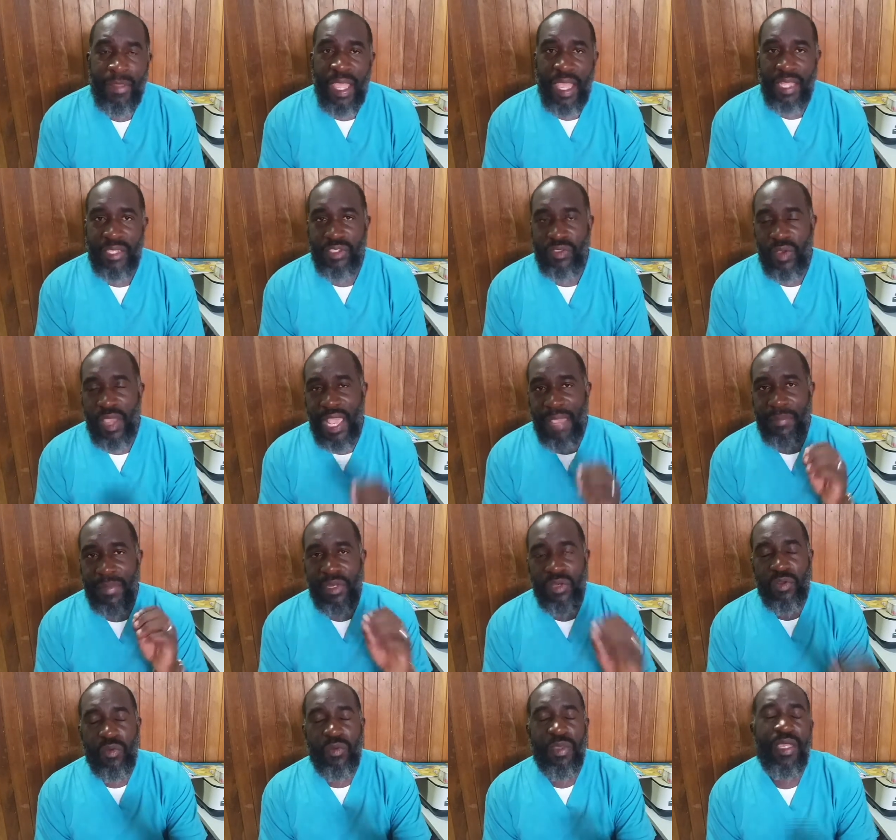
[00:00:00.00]
And so
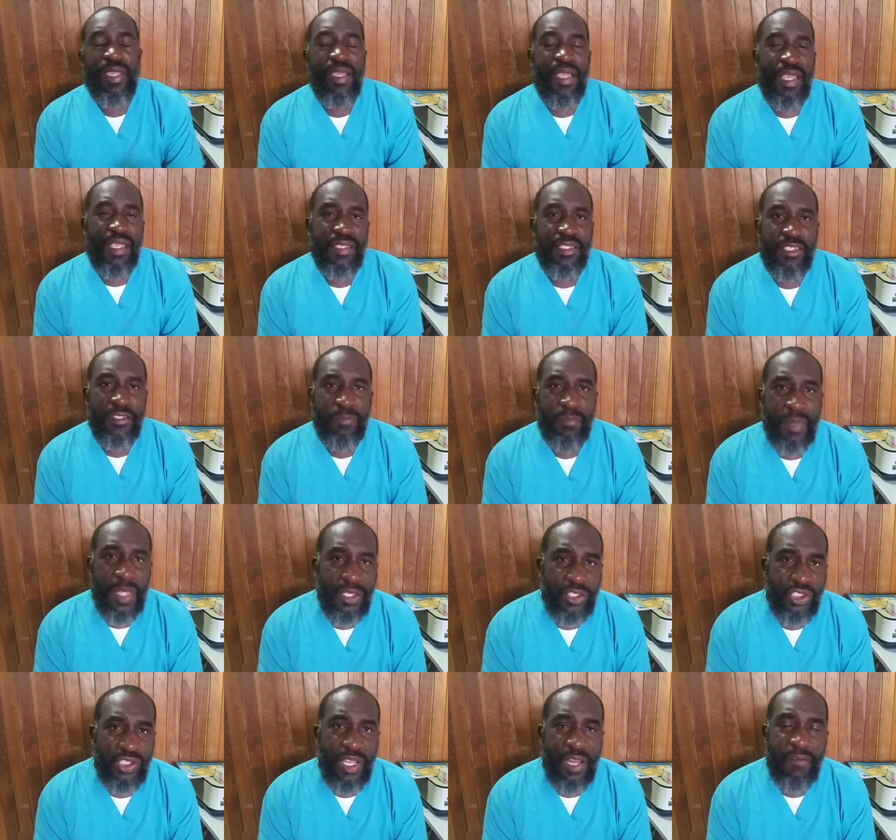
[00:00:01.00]
I'm doing a
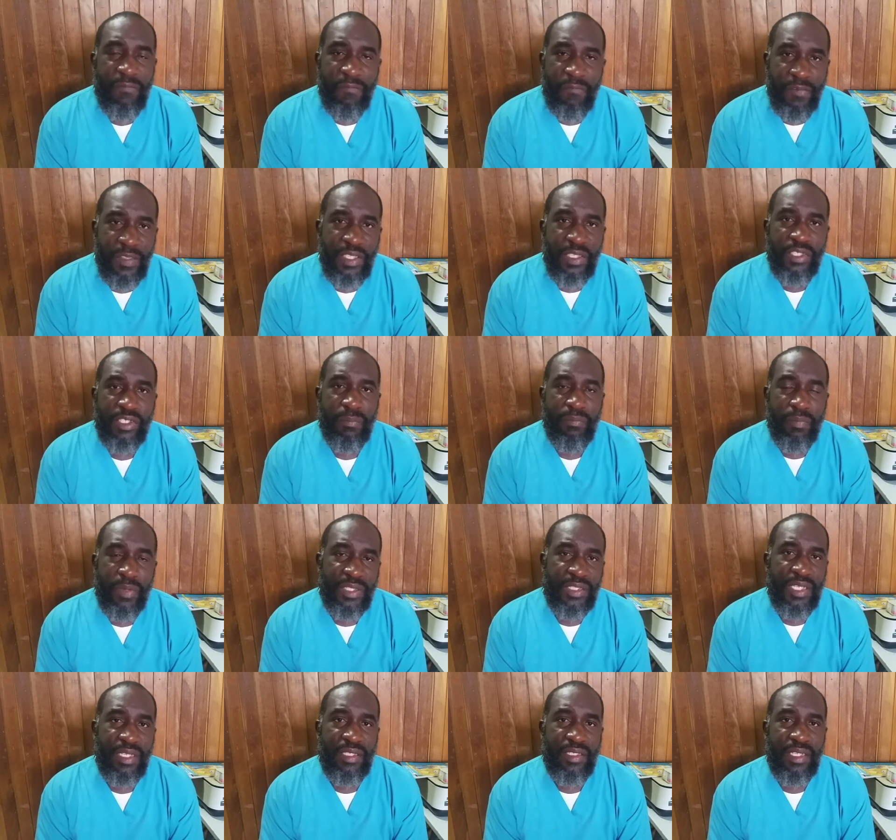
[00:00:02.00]
special feature
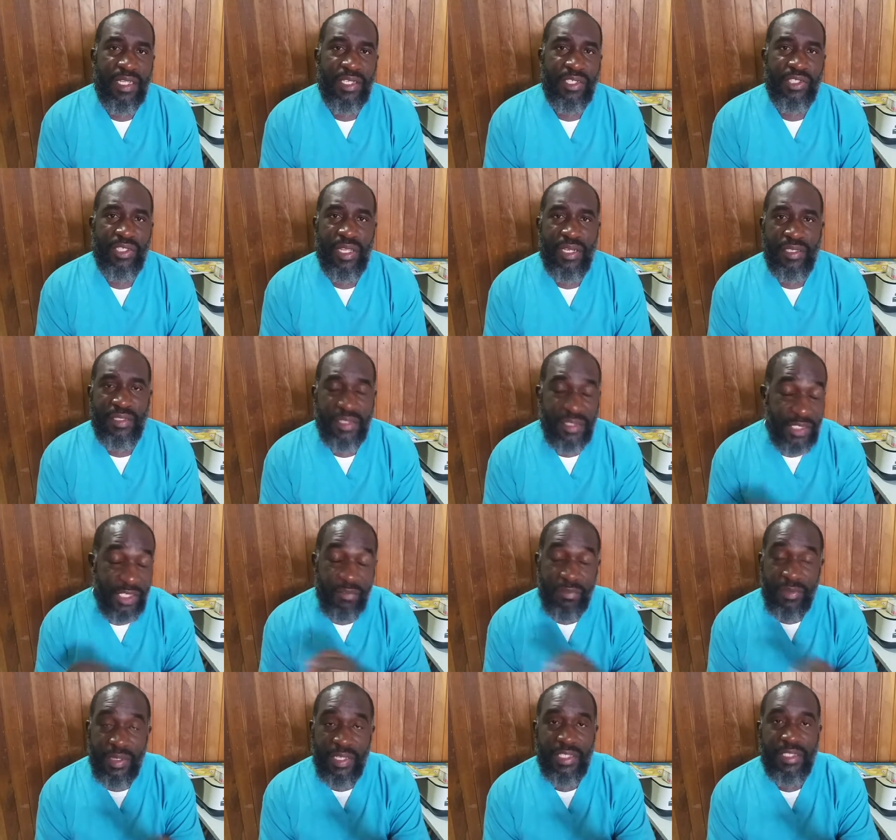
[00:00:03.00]
presentation
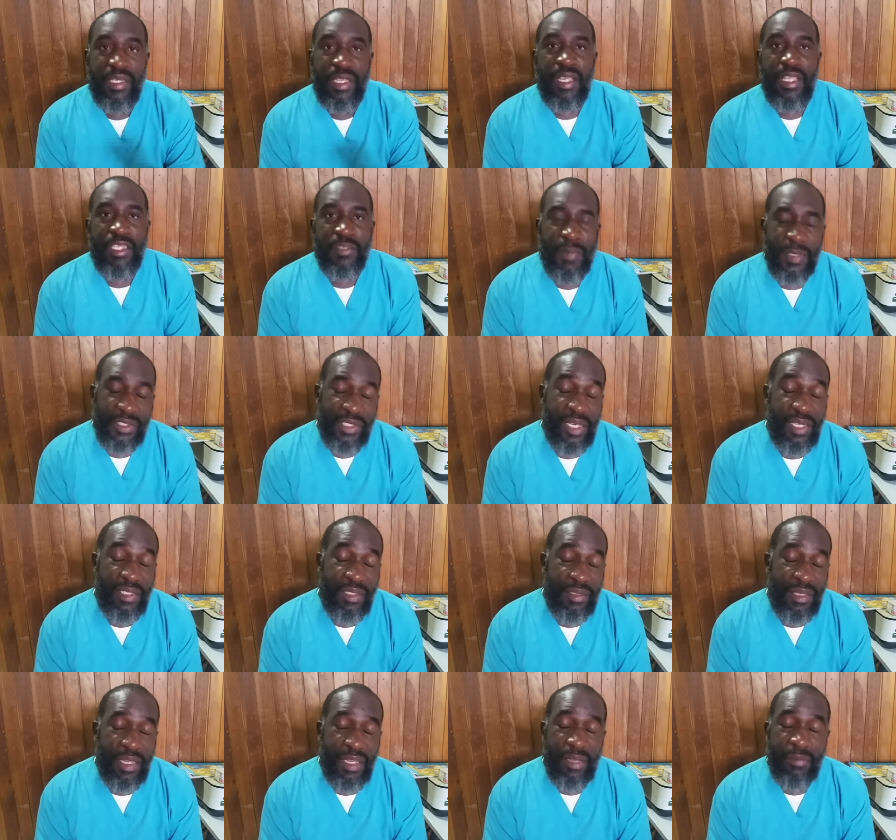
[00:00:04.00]
series, special
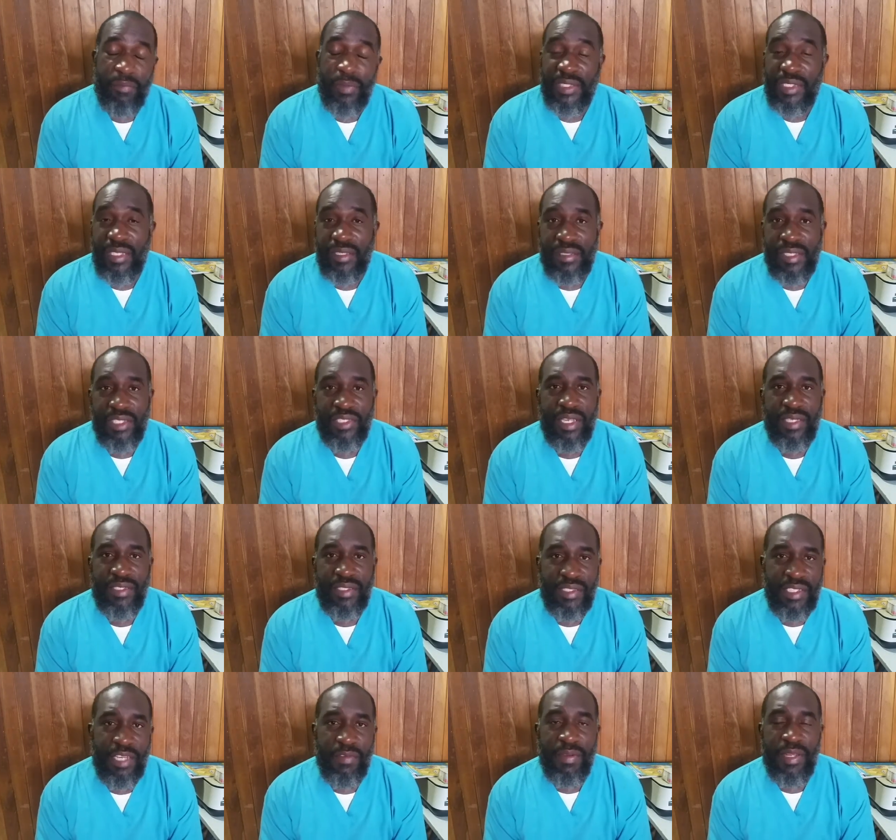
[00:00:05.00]
uh, presentation
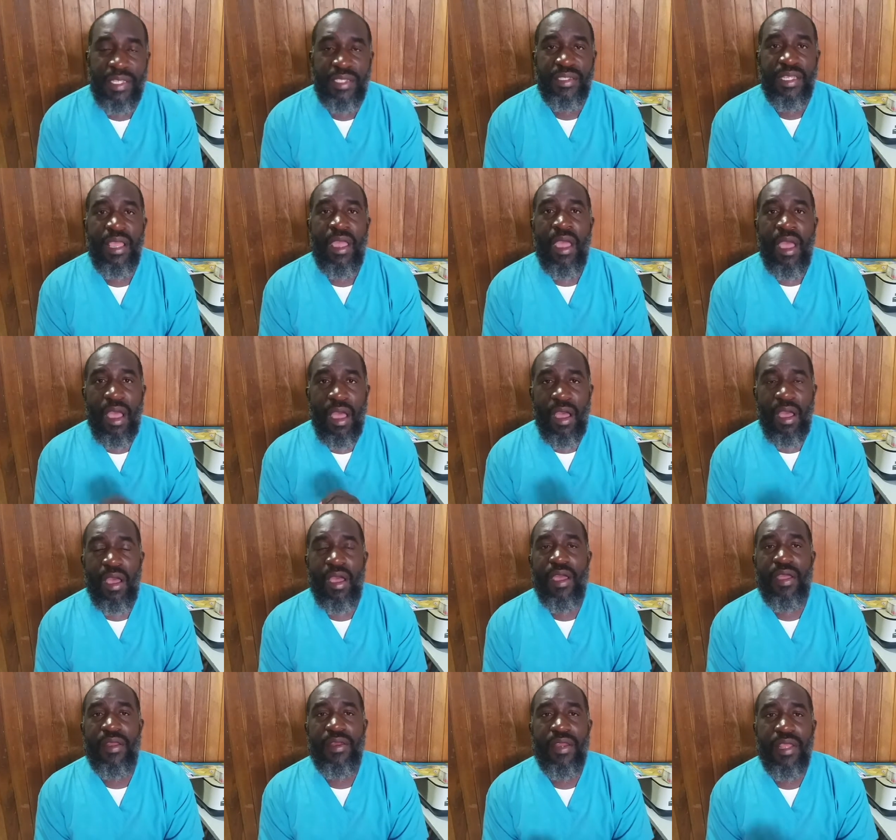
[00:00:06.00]
series
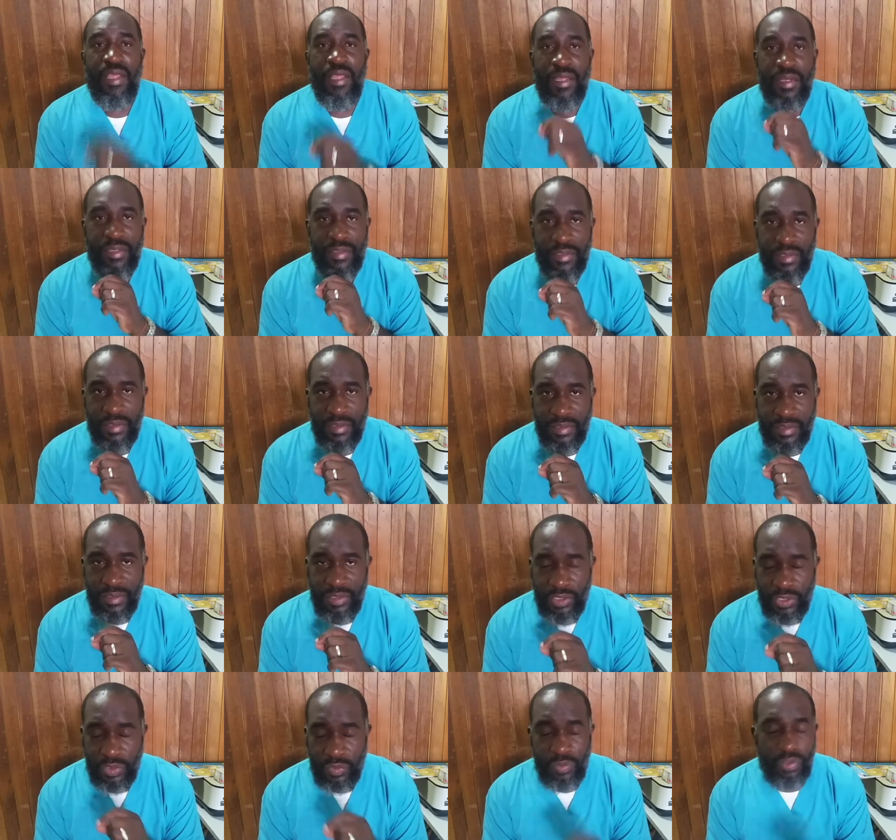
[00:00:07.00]
on
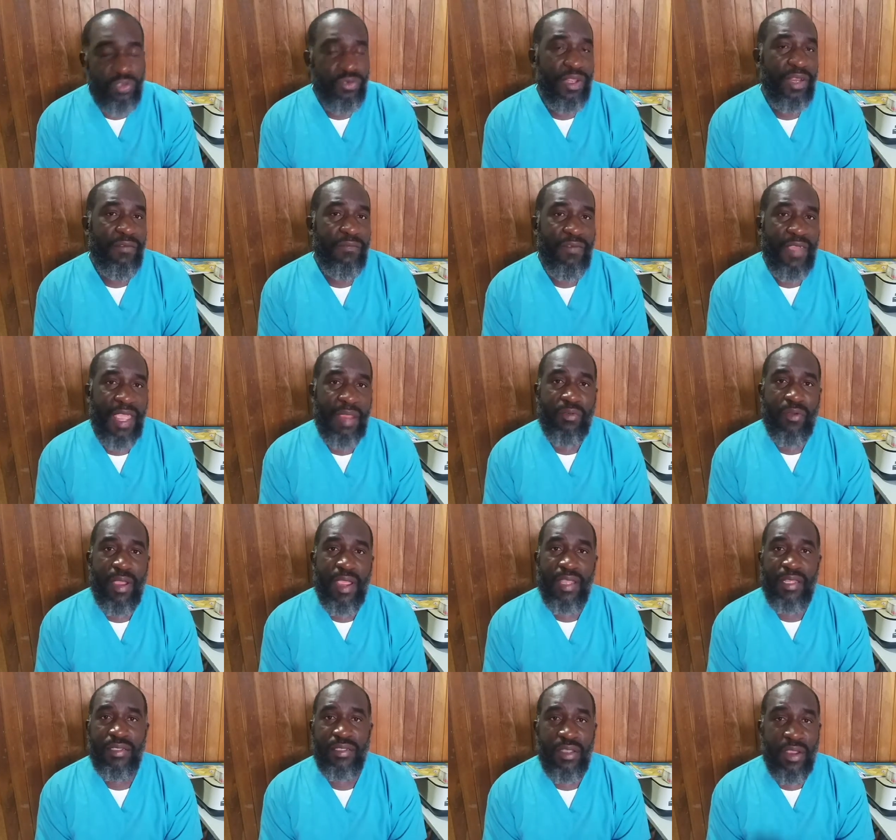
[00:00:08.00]
uterine
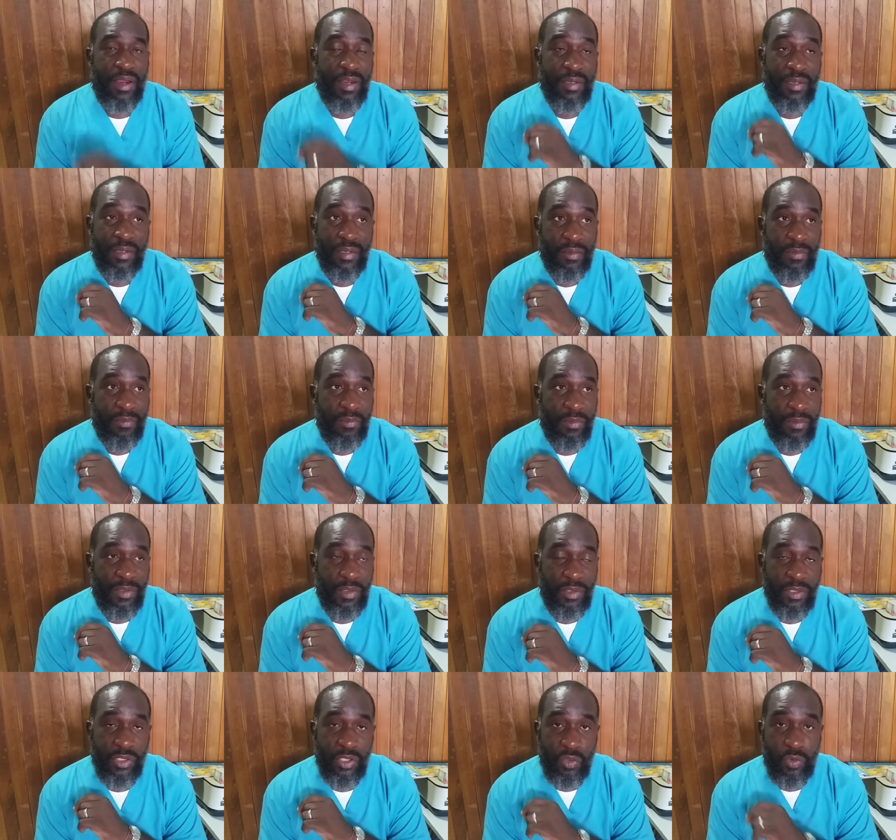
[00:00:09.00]
fibroids, or
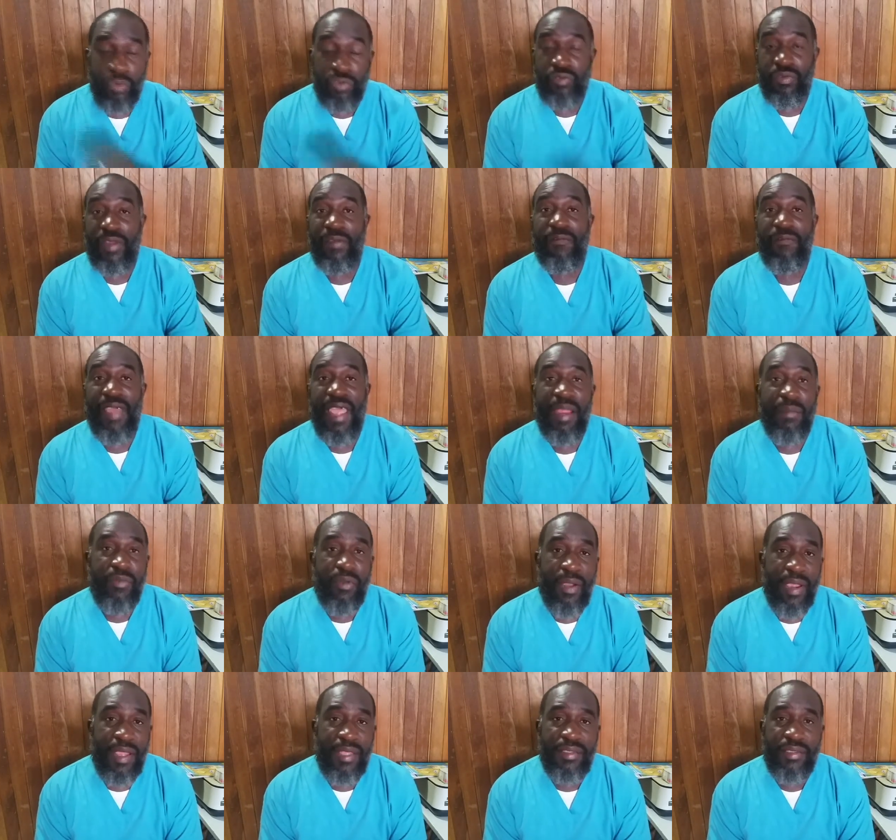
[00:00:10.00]
uterine
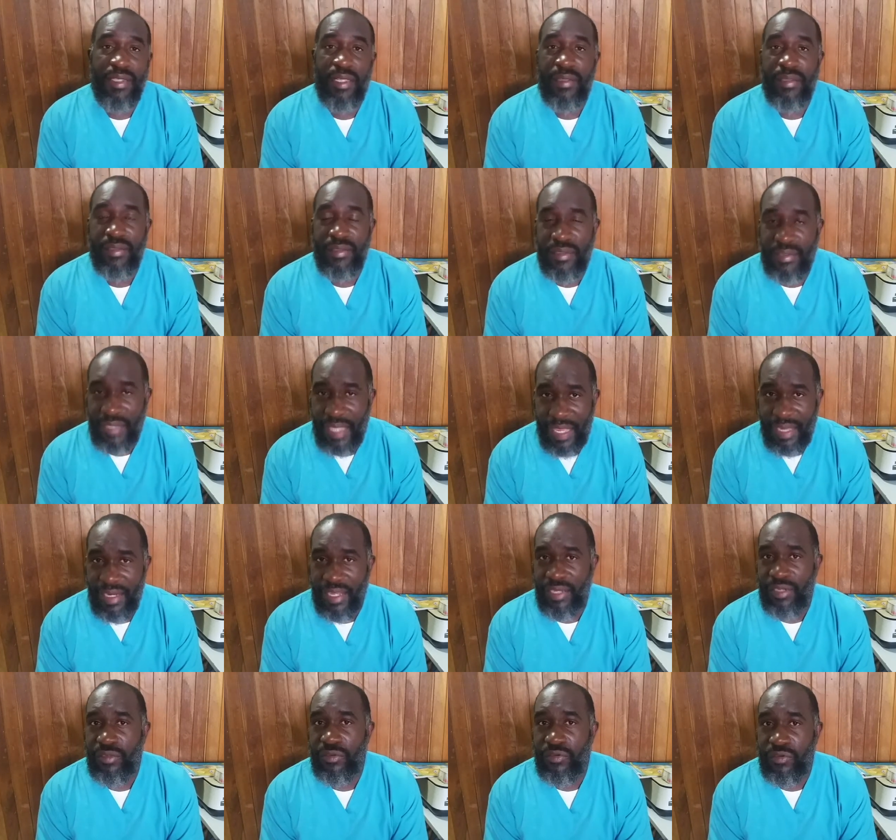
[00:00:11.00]
fibroids, the
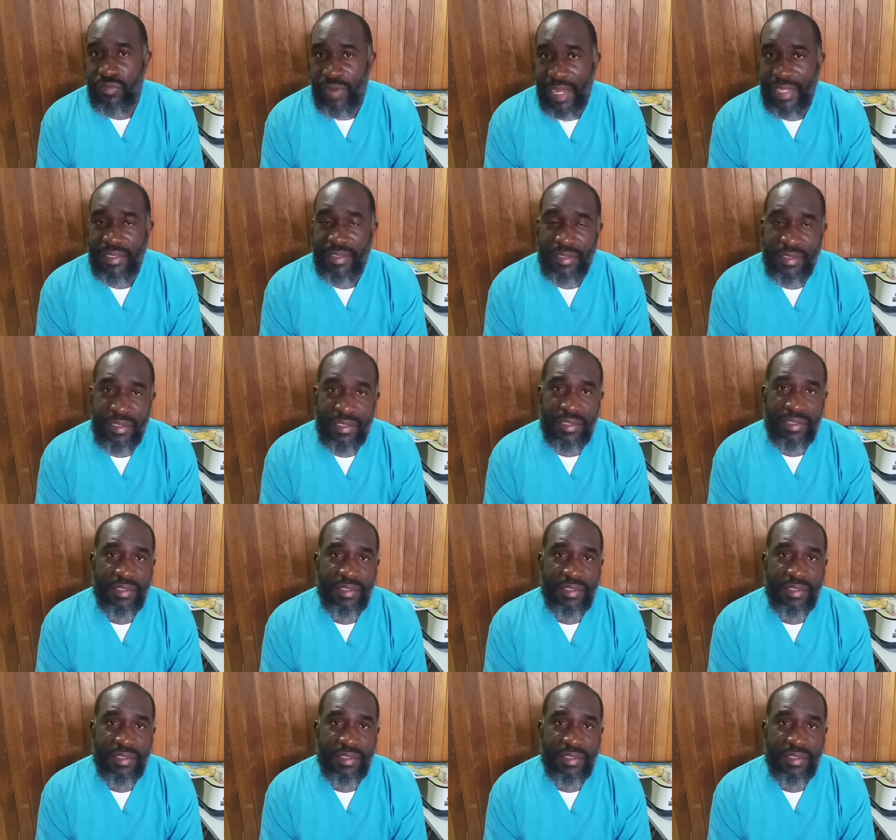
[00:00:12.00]
silent crises.